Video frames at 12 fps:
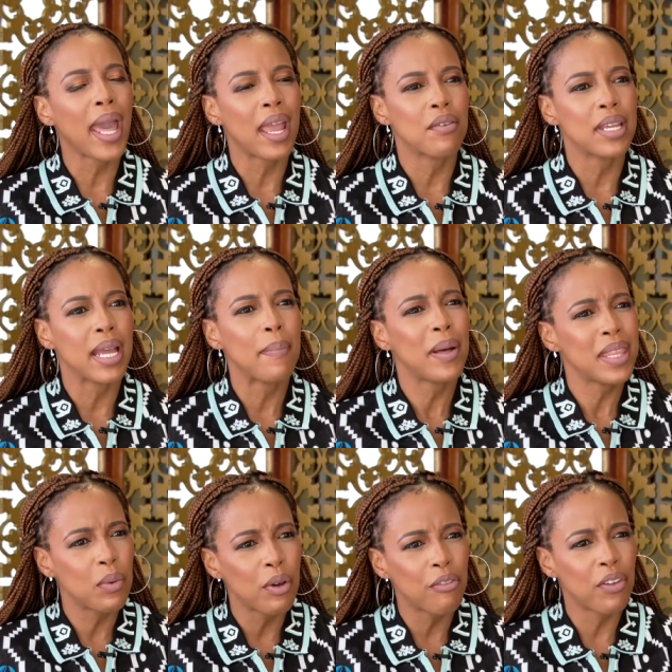area, but
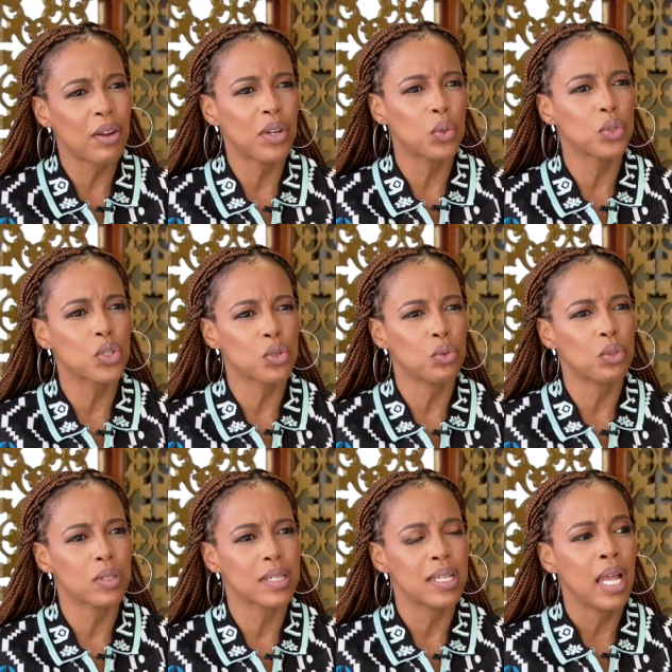there were very good
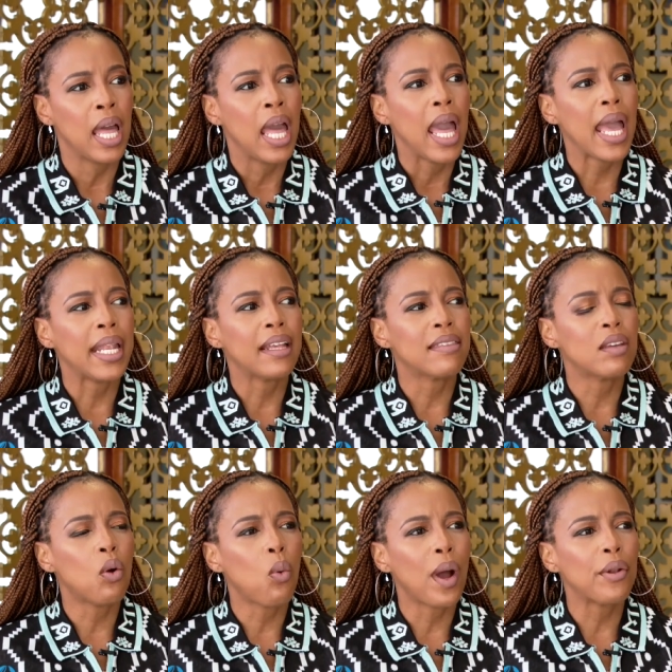schools. And I
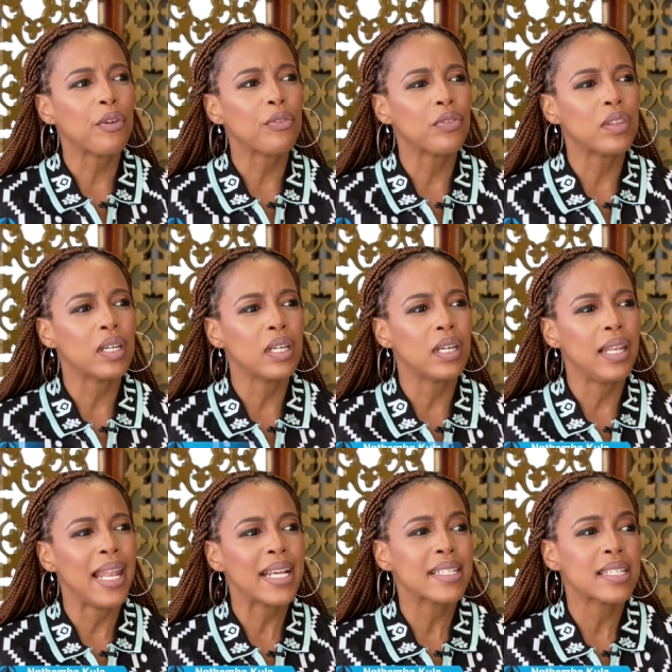think one of the
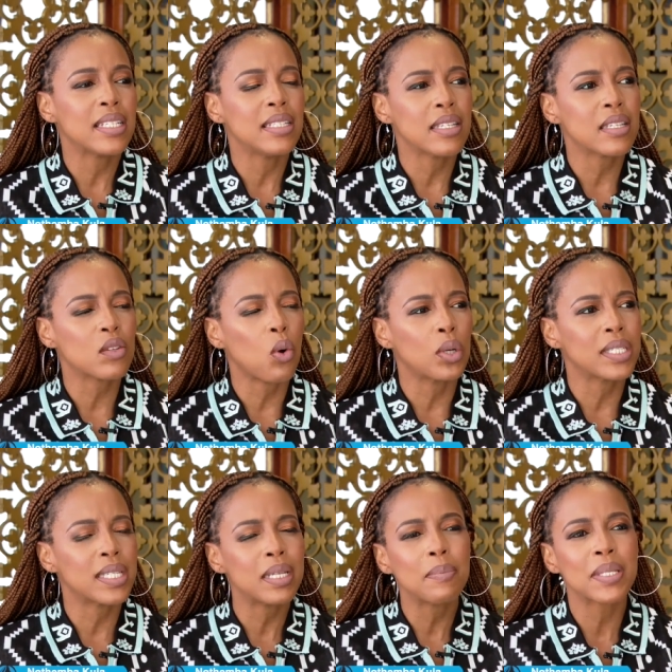lessons or
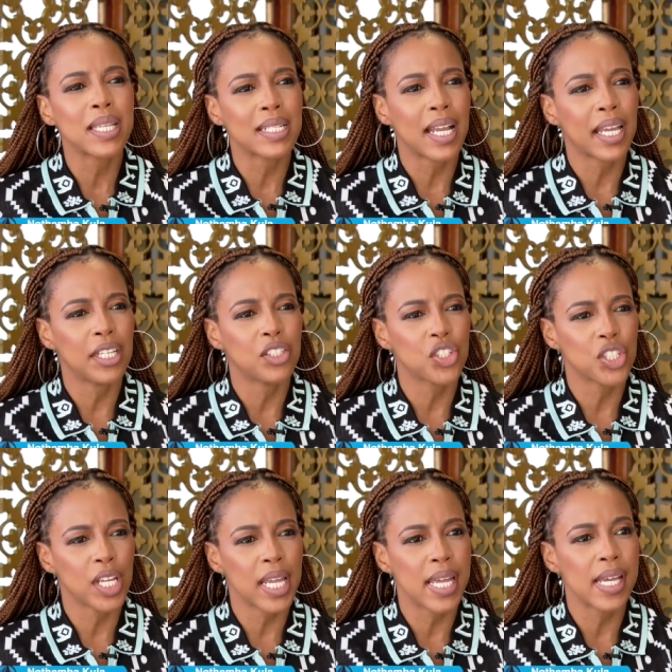tips that I can
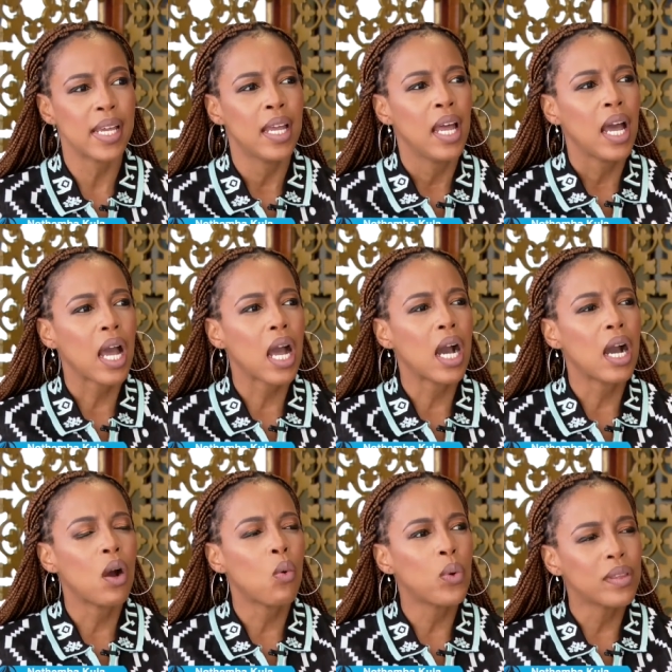share
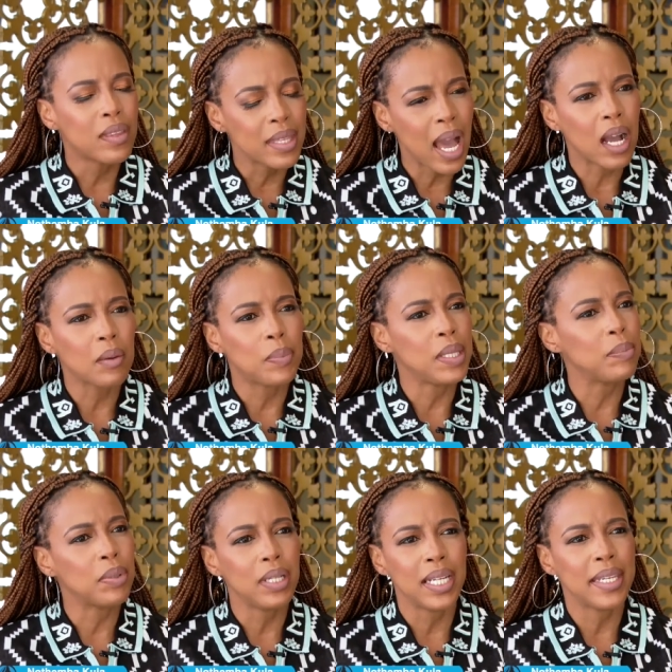uh, with young
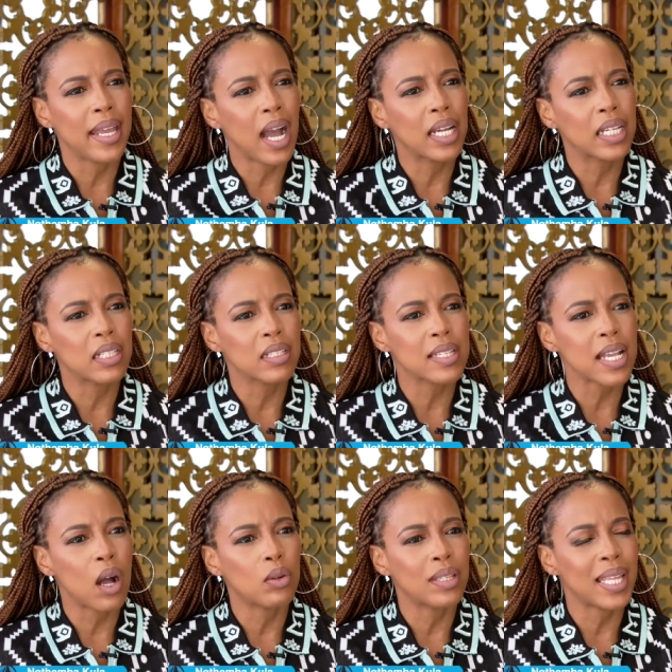people and young girls
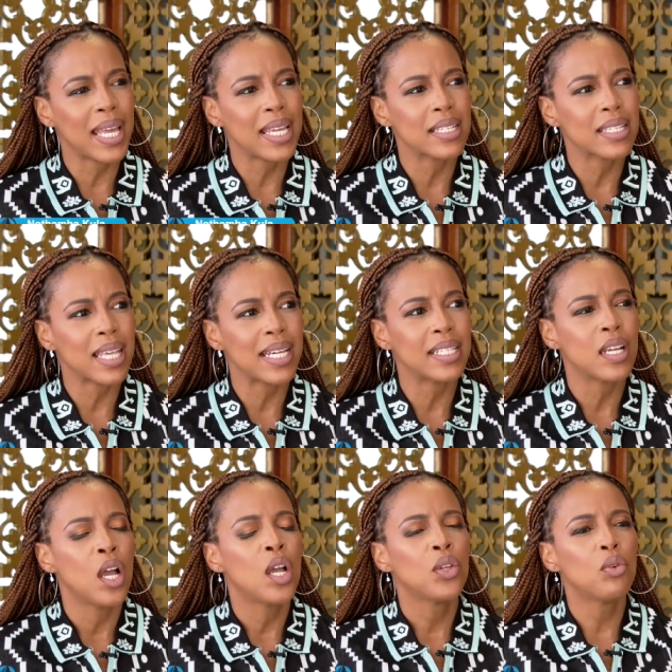out there is that
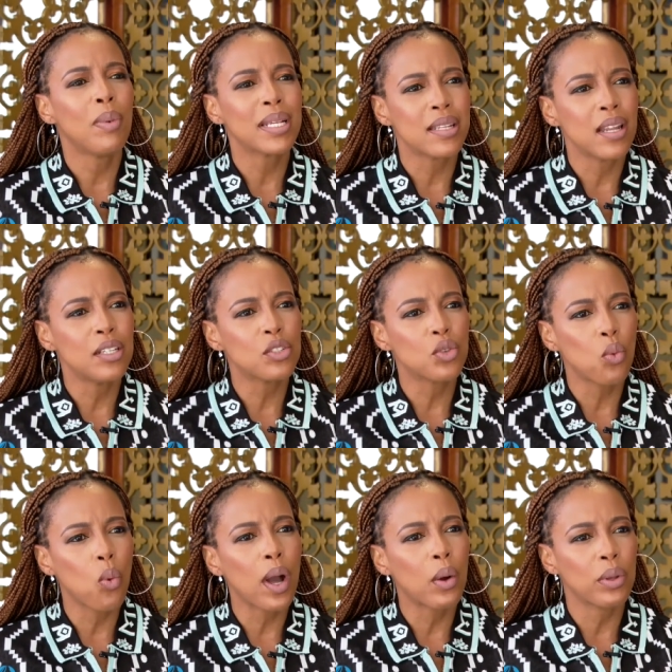you must learn to
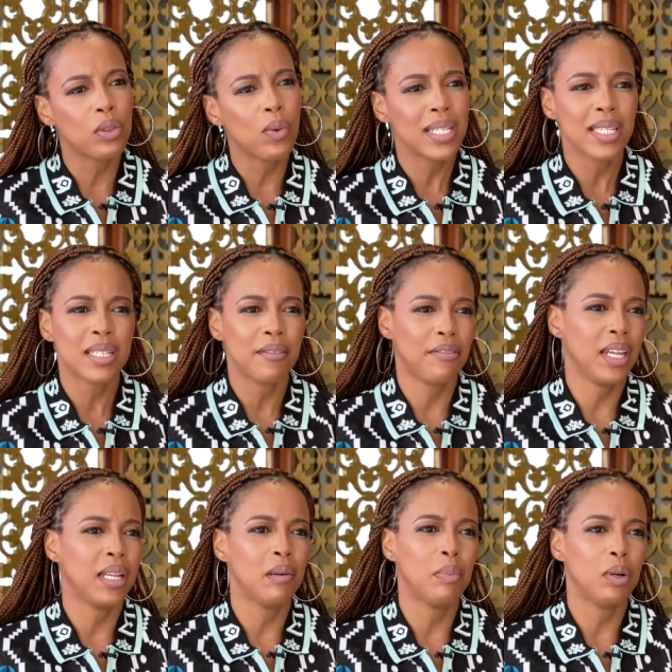work with what is
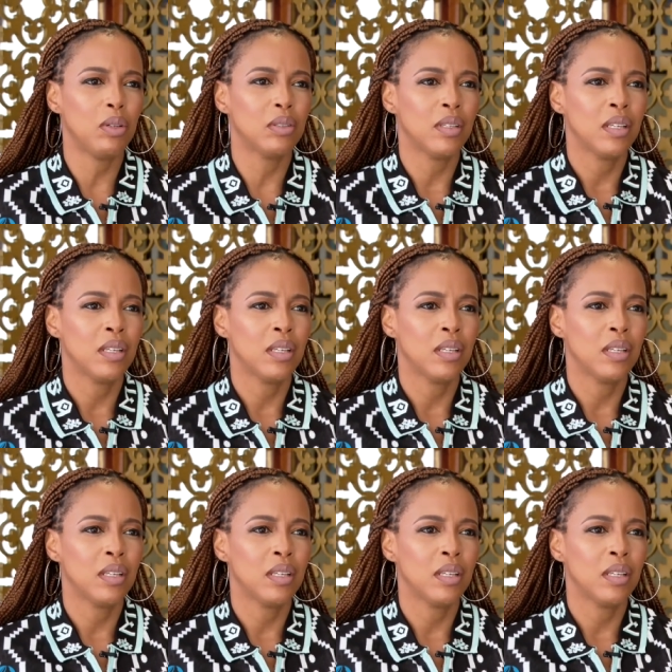available